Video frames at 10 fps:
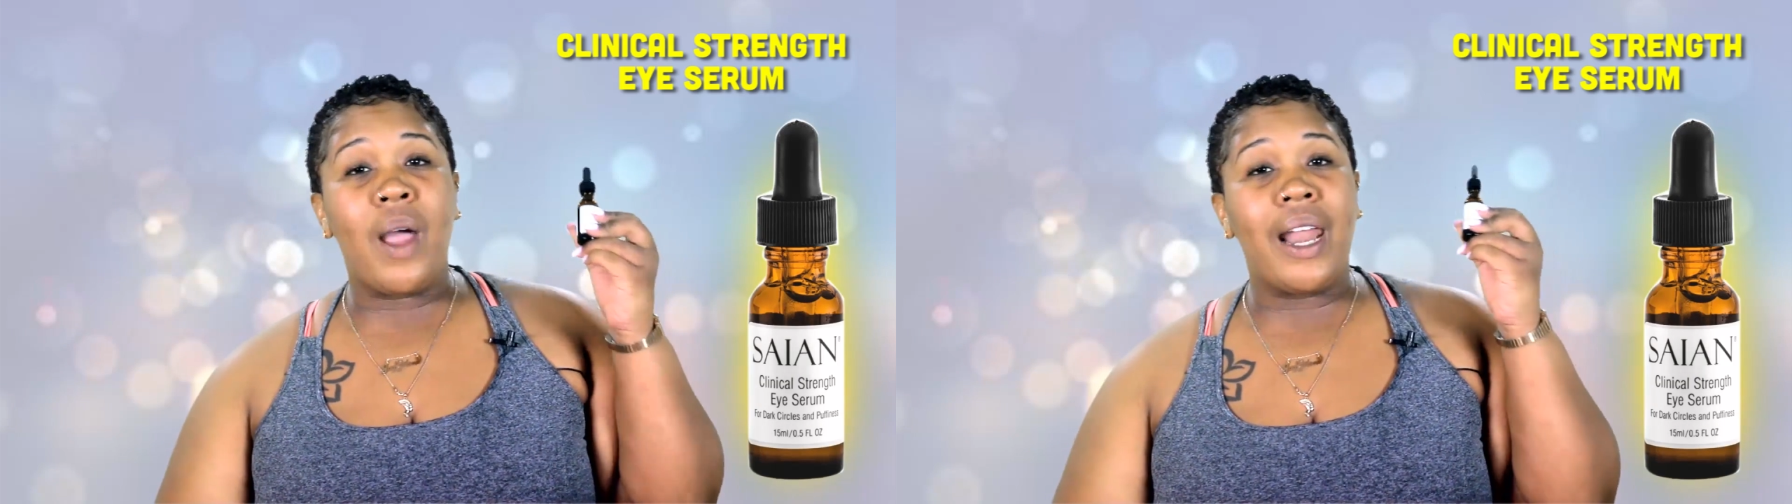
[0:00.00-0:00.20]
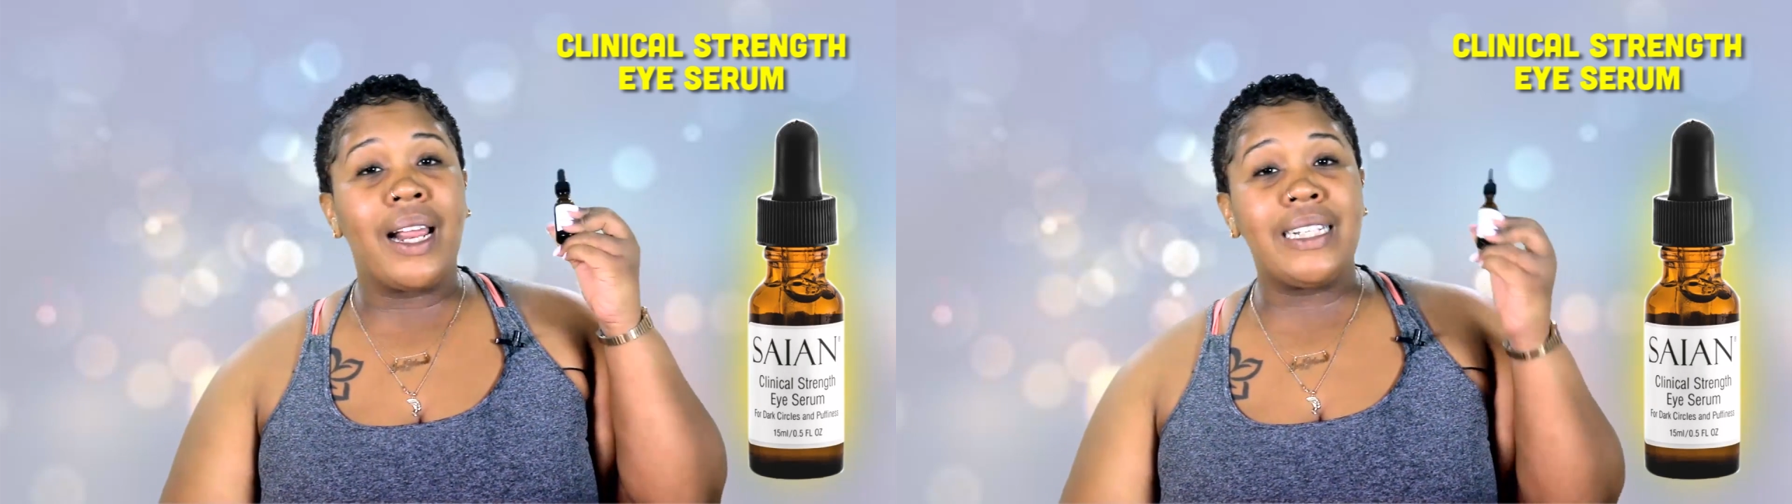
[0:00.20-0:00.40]

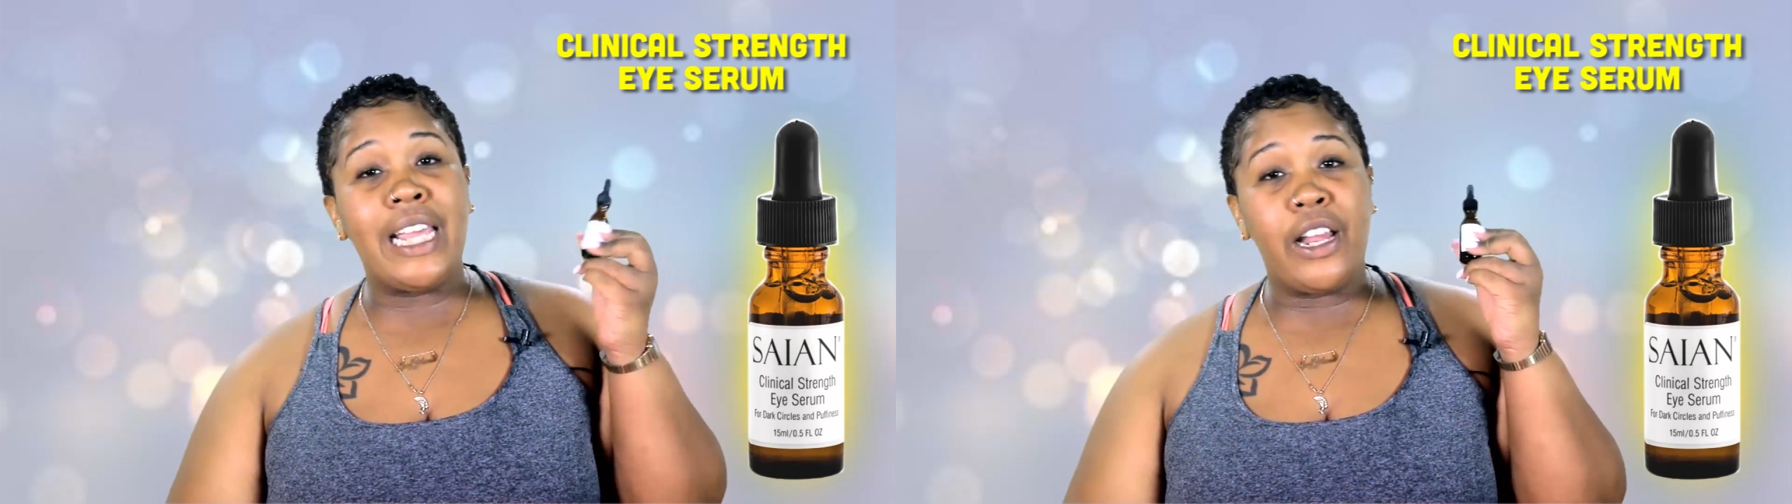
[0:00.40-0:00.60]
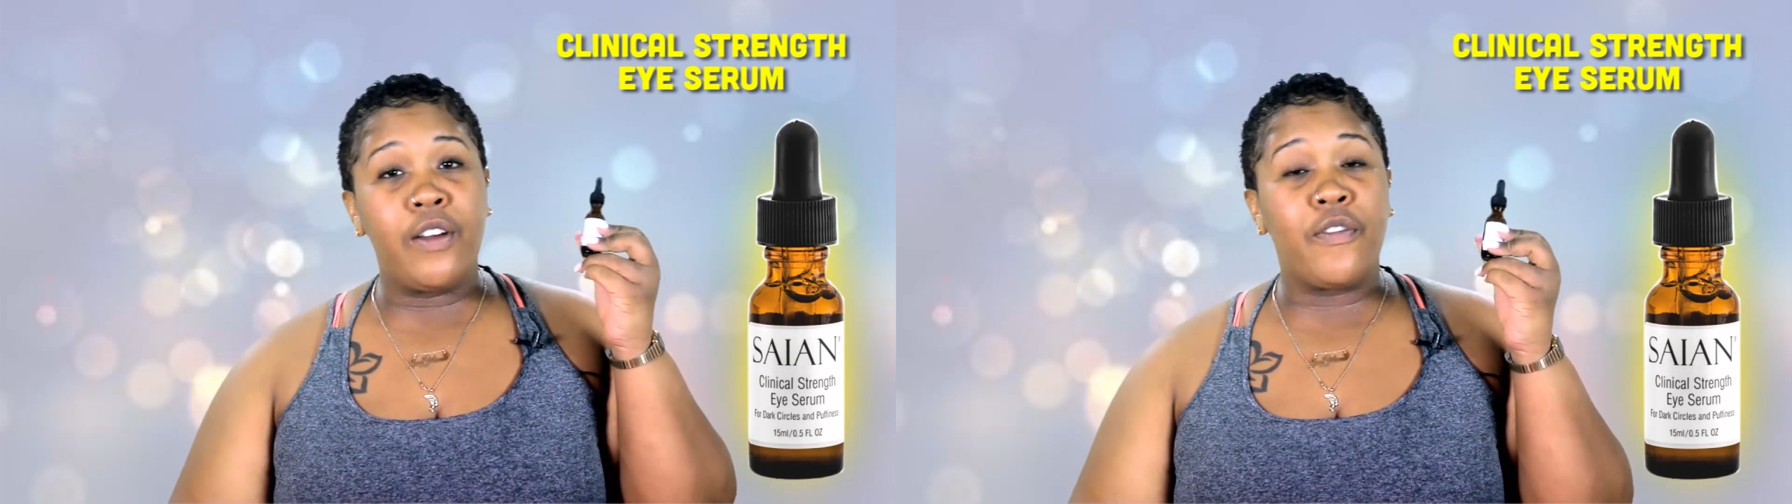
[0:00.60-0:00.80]
product
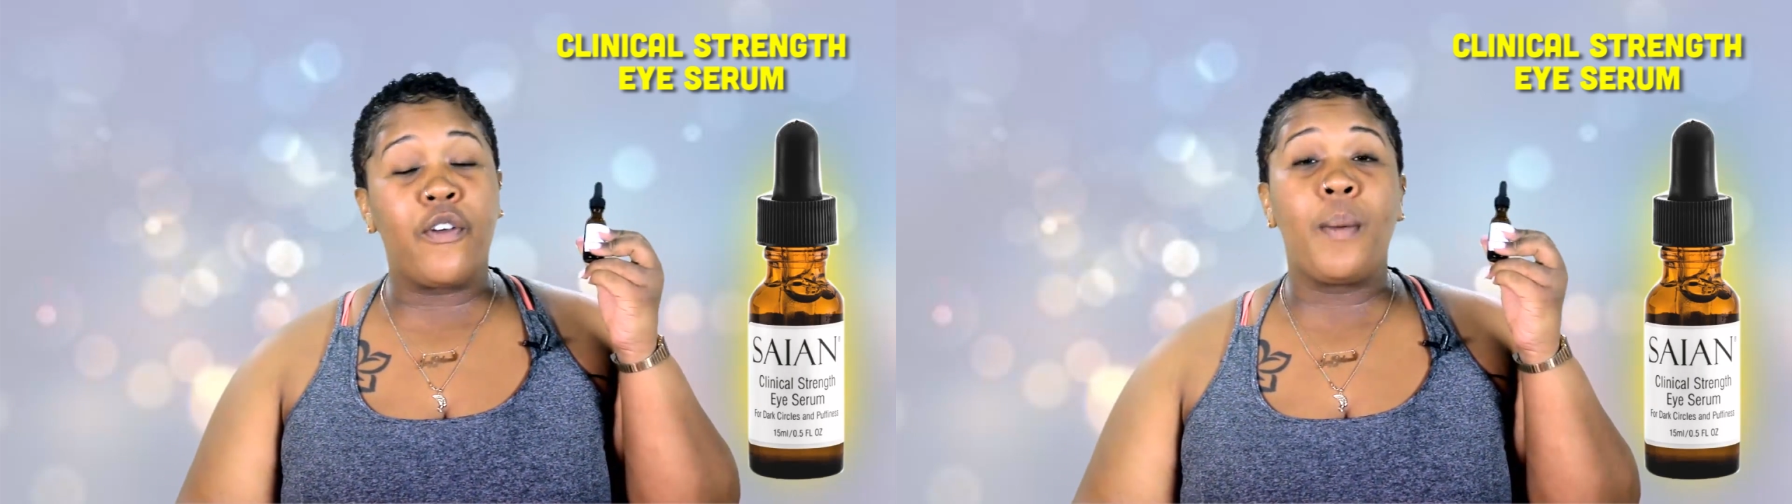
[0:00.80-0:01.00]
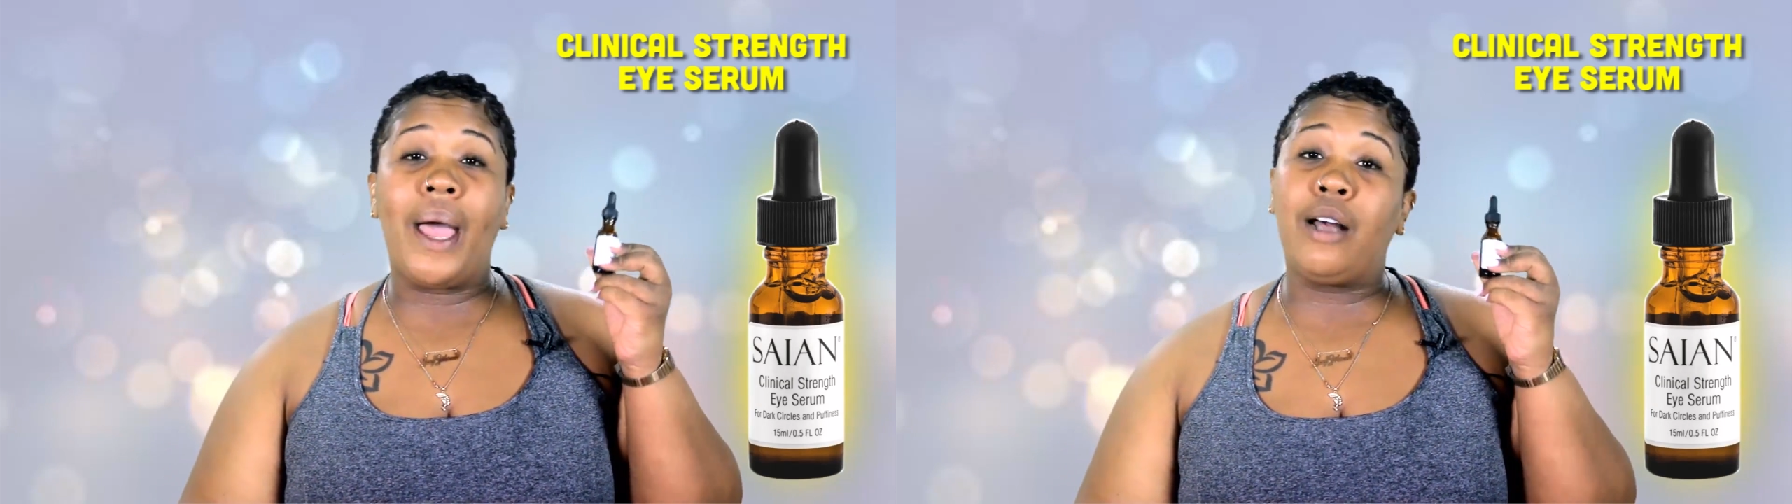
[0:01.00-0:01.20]
here
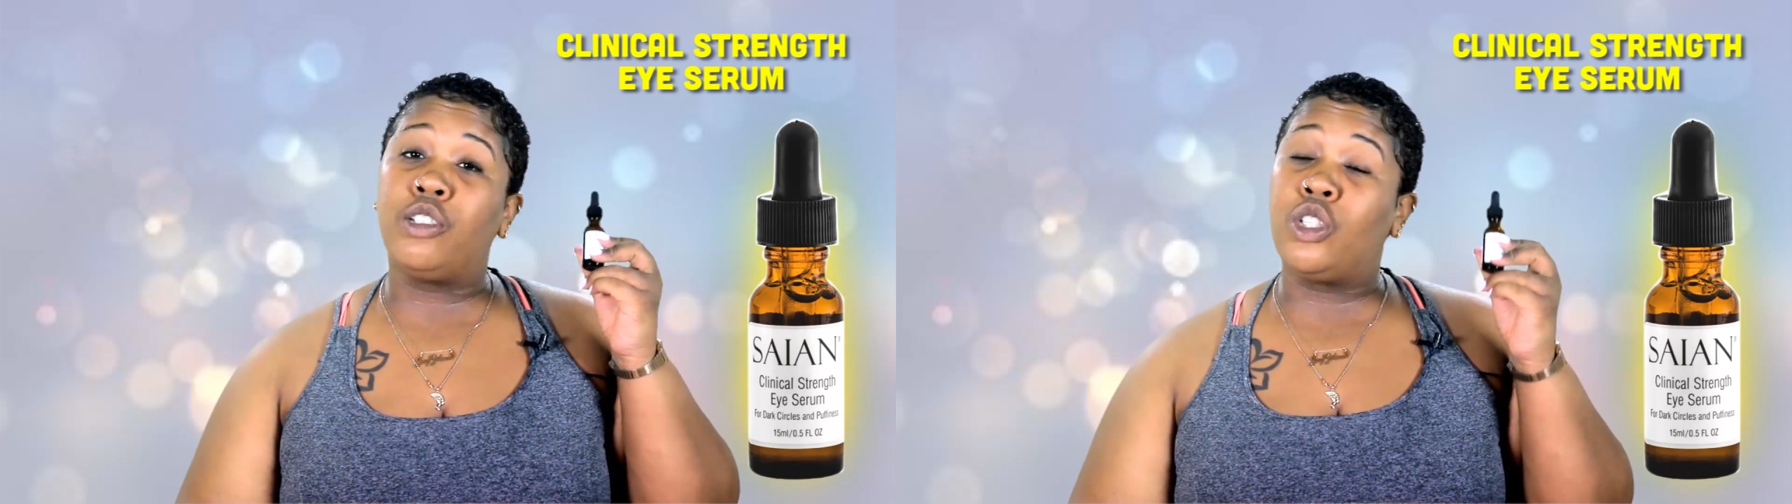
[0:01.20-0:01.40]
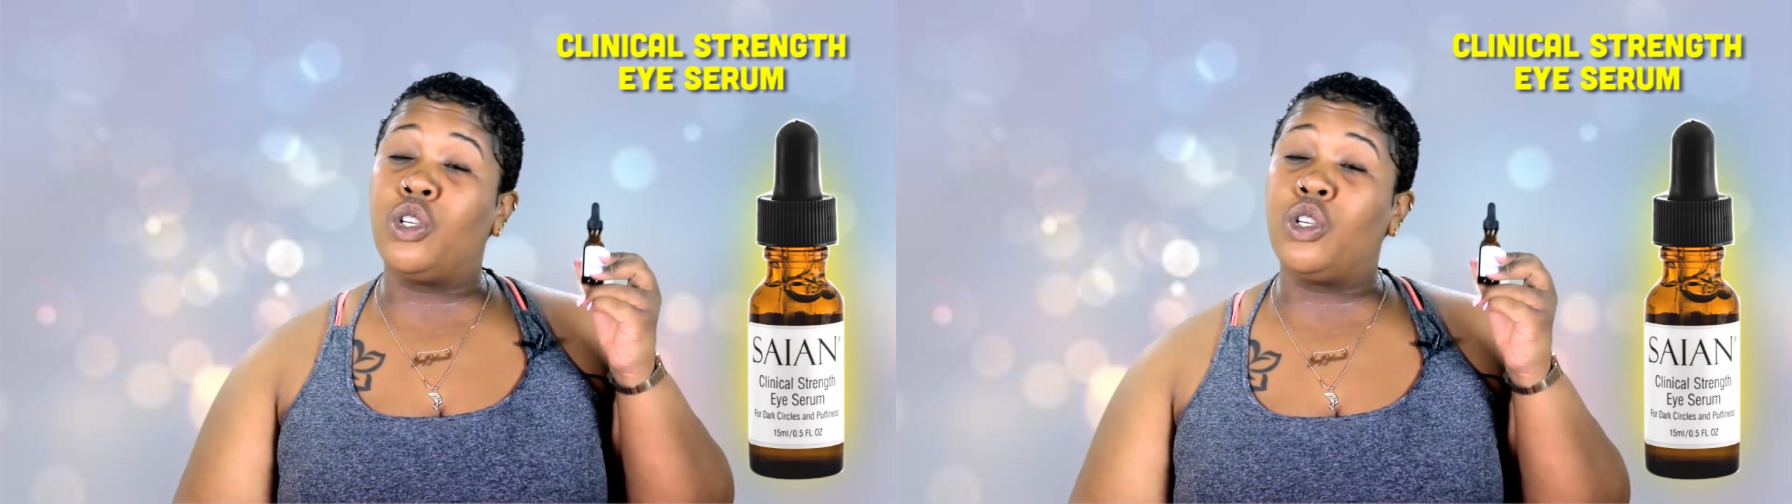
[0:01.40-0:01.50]
for about